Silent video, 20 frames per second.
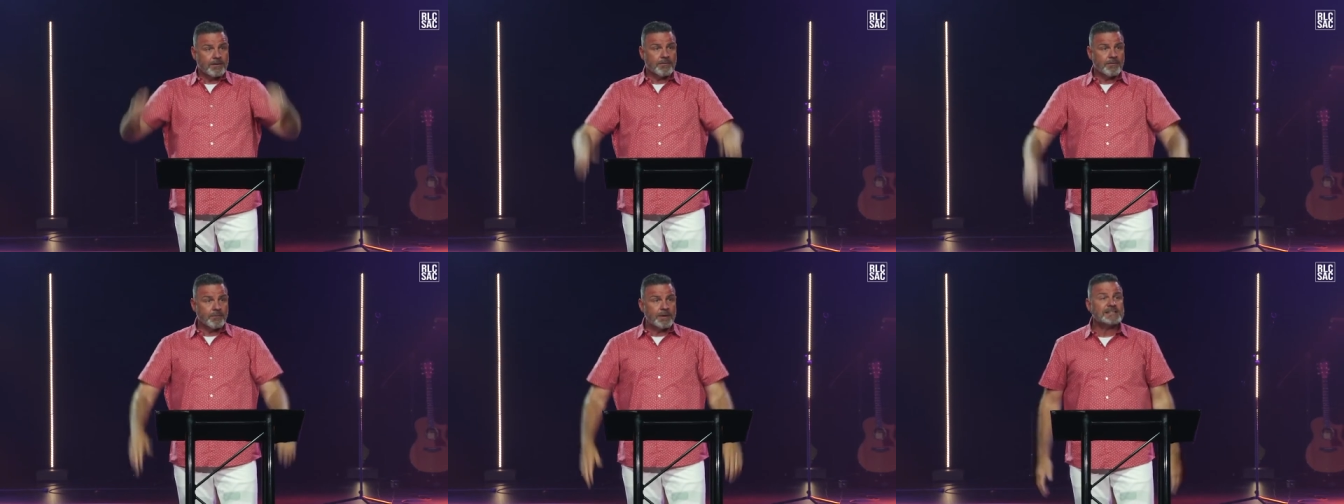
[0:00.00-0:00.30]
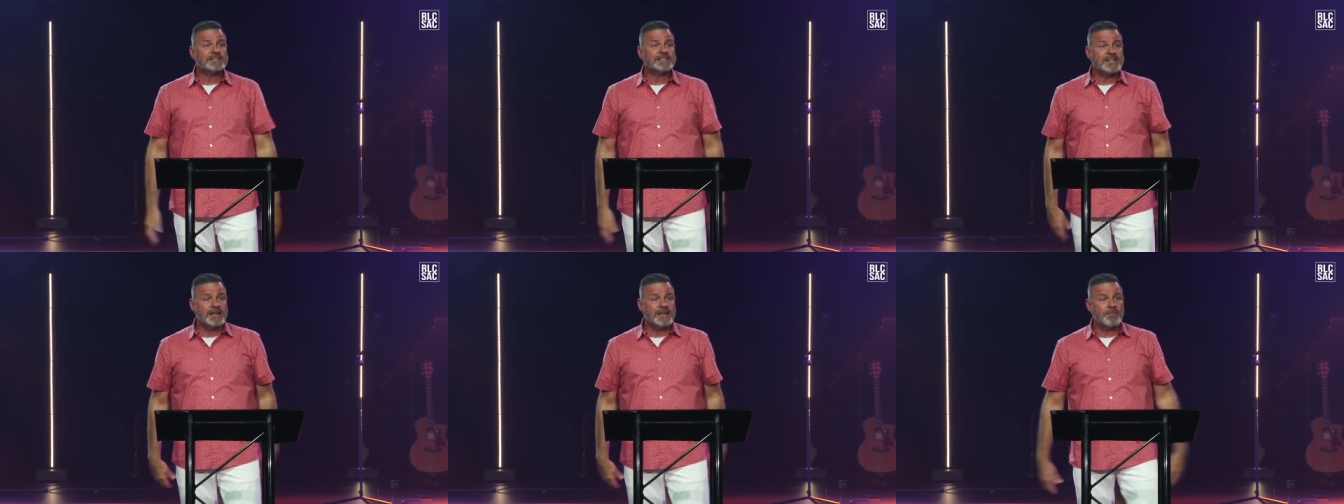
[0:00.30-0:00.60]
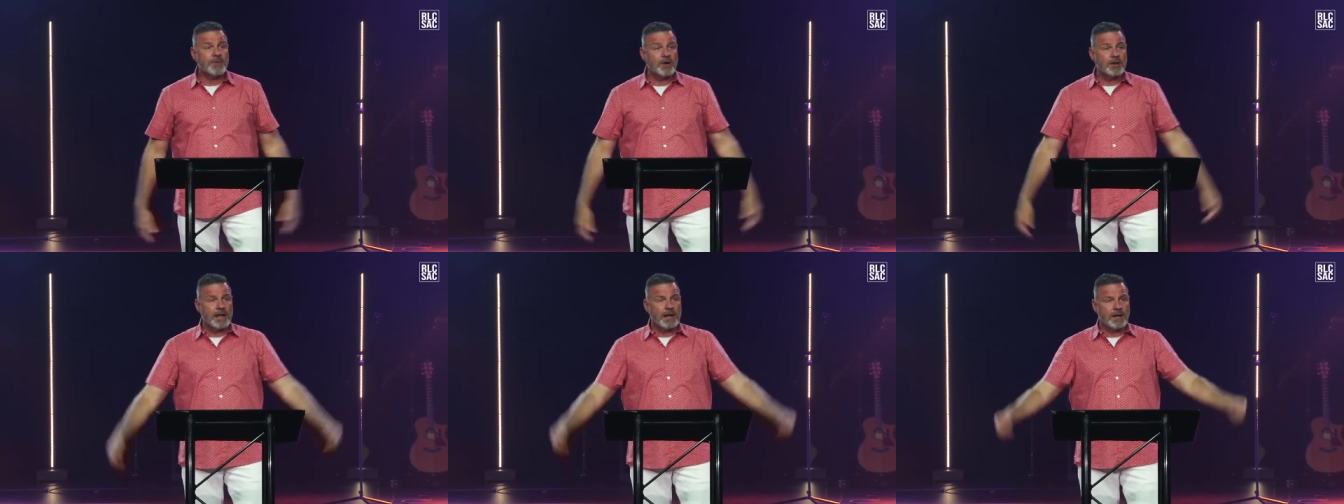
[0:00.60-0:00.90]
We sing
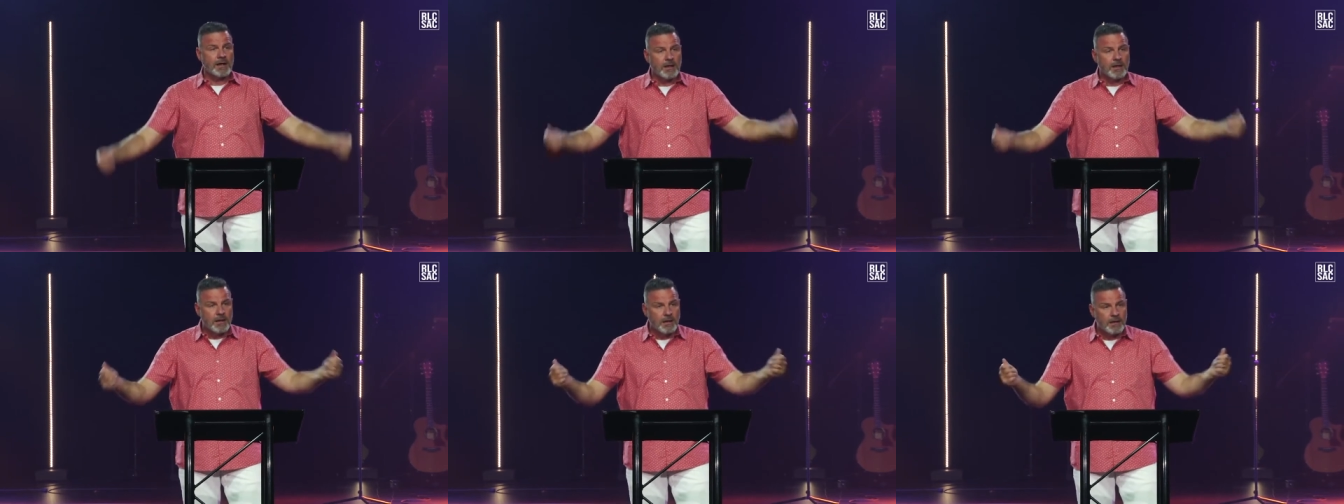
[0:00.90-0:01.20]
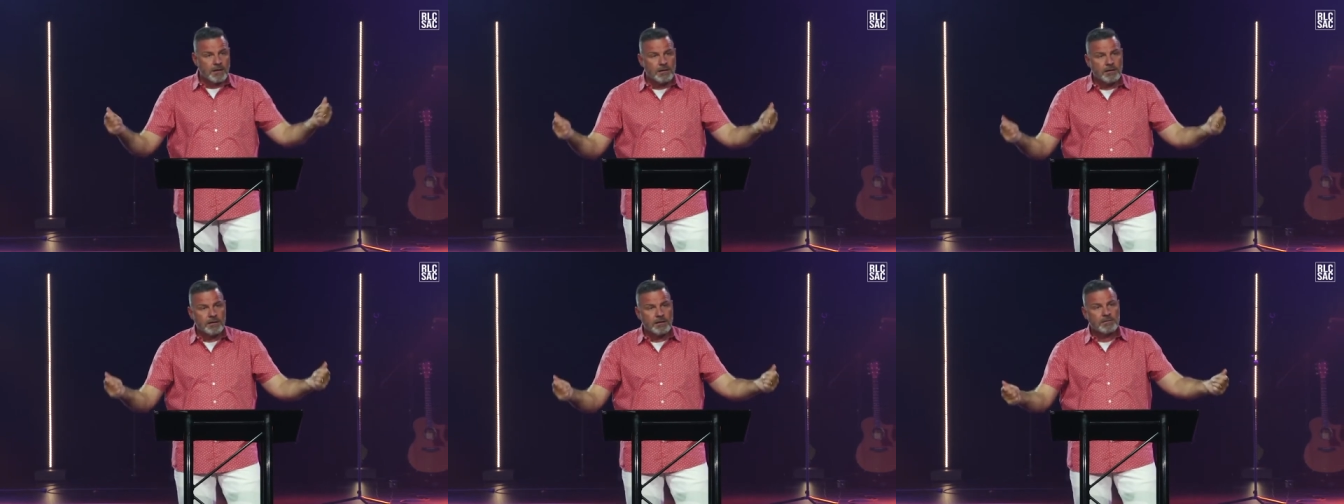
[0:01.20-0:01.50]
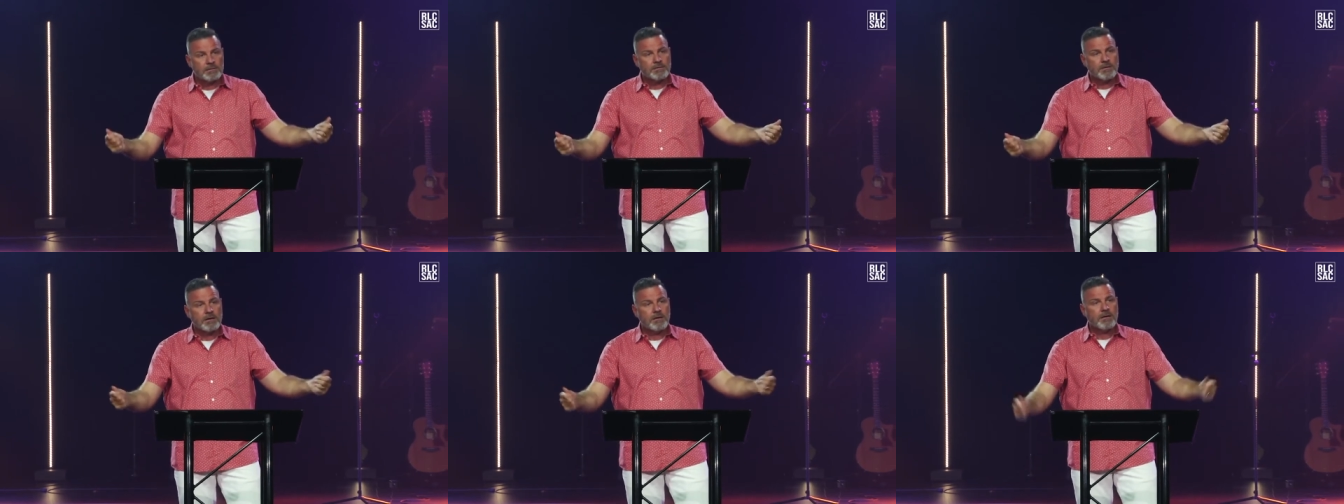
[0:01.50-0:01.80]
it more like,
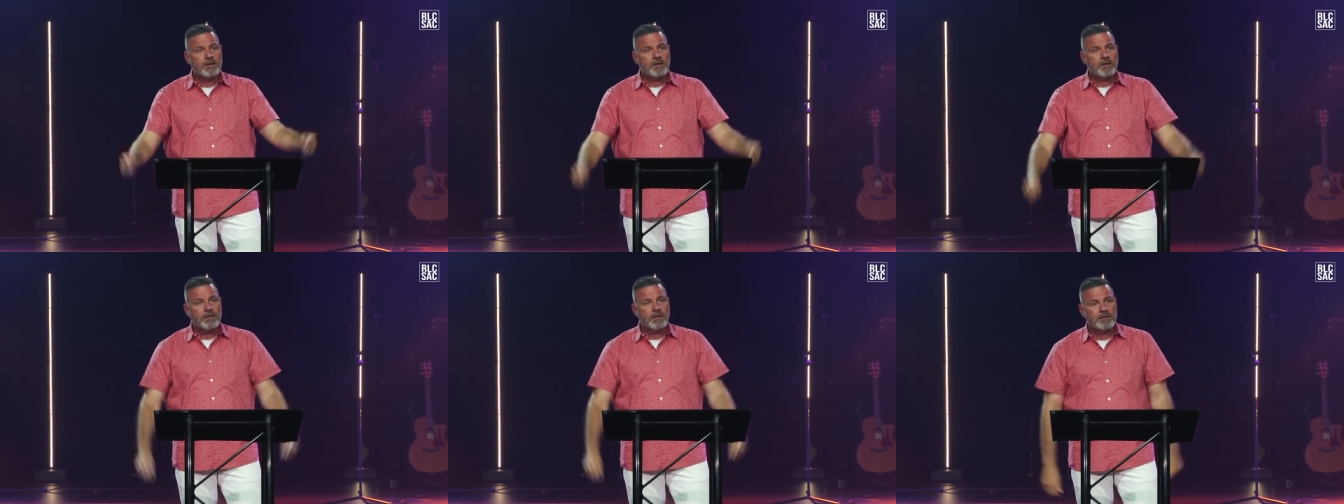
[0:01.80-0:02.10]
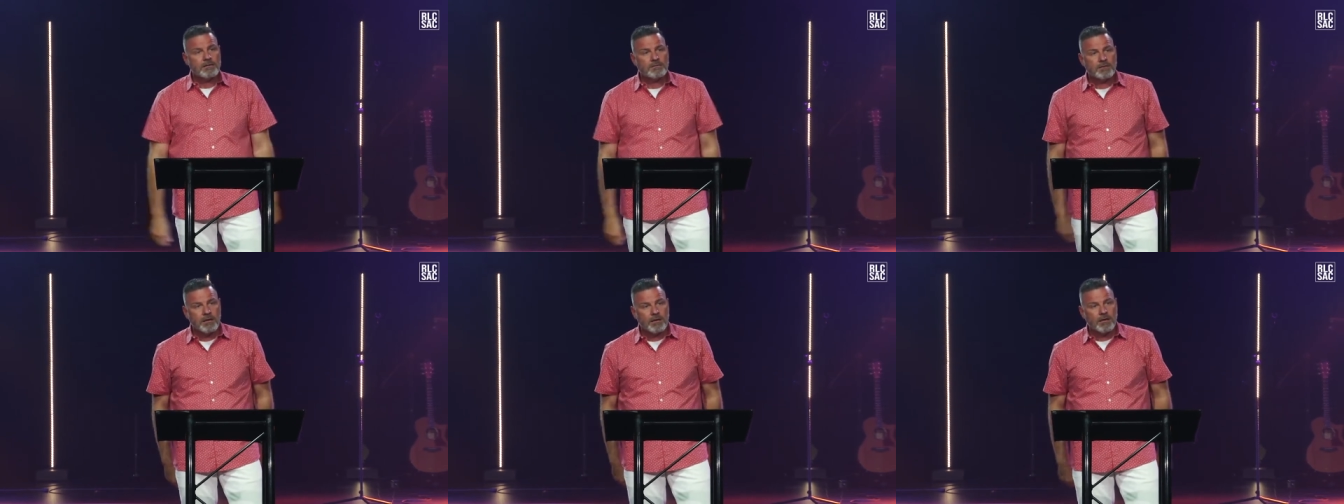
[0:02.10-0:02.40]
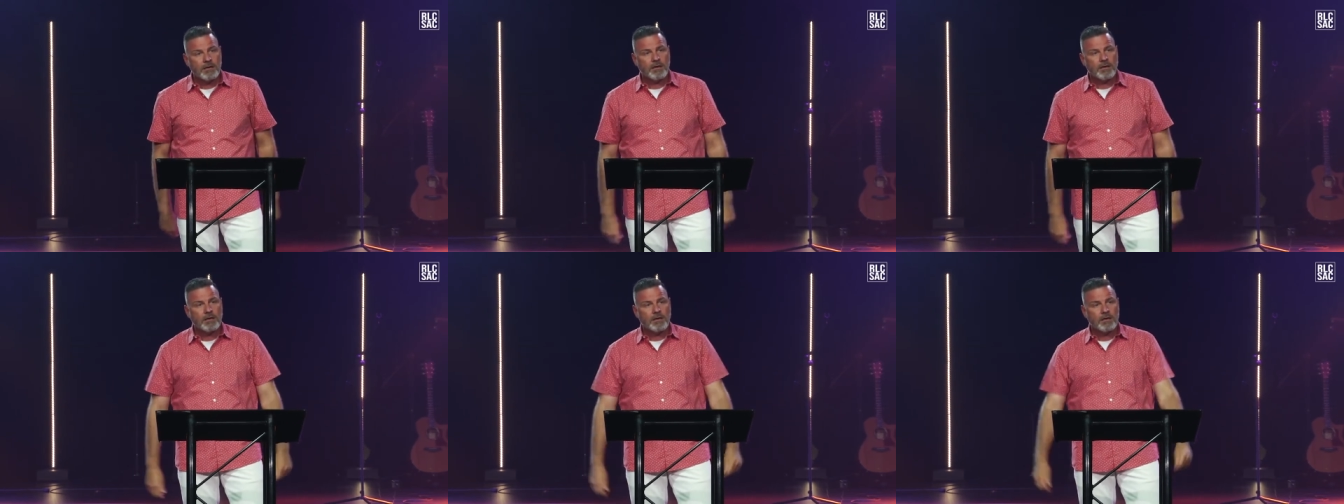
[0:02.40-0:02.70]
I'm
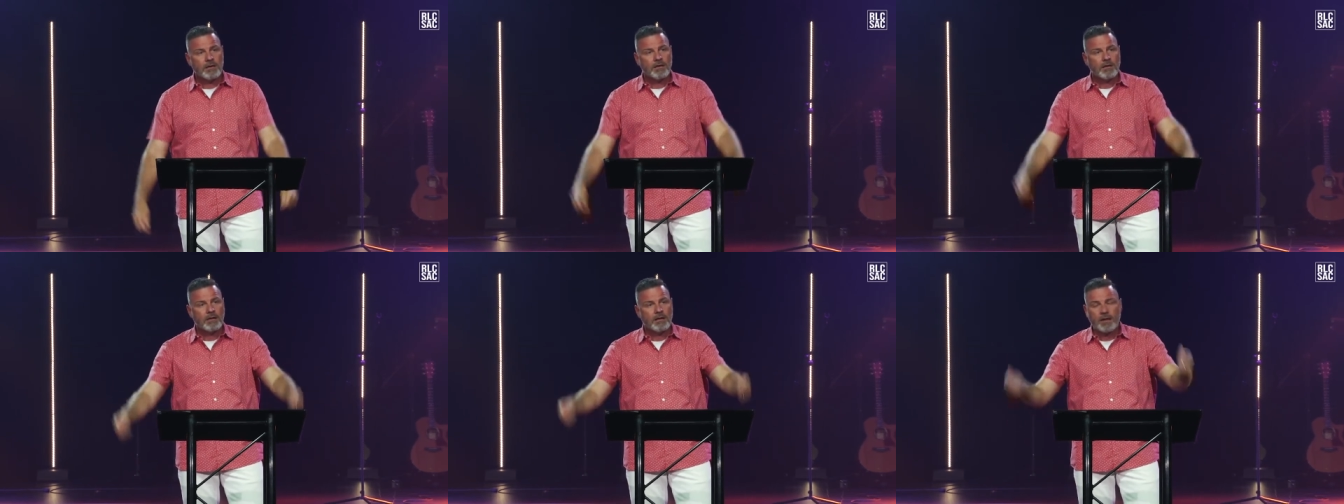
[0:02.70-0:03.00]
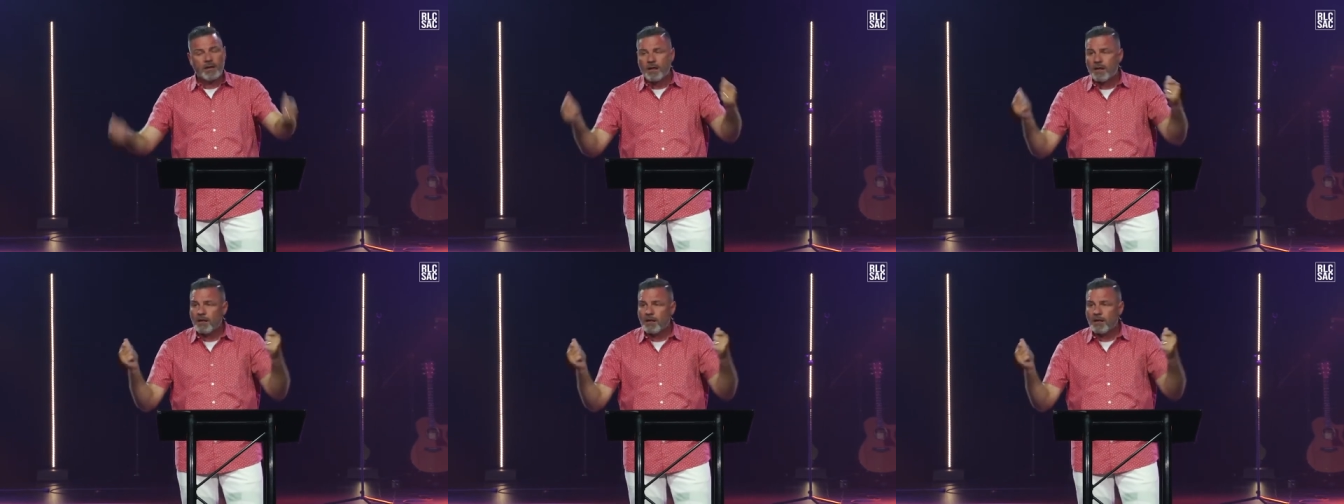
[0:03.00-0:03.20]
chosen,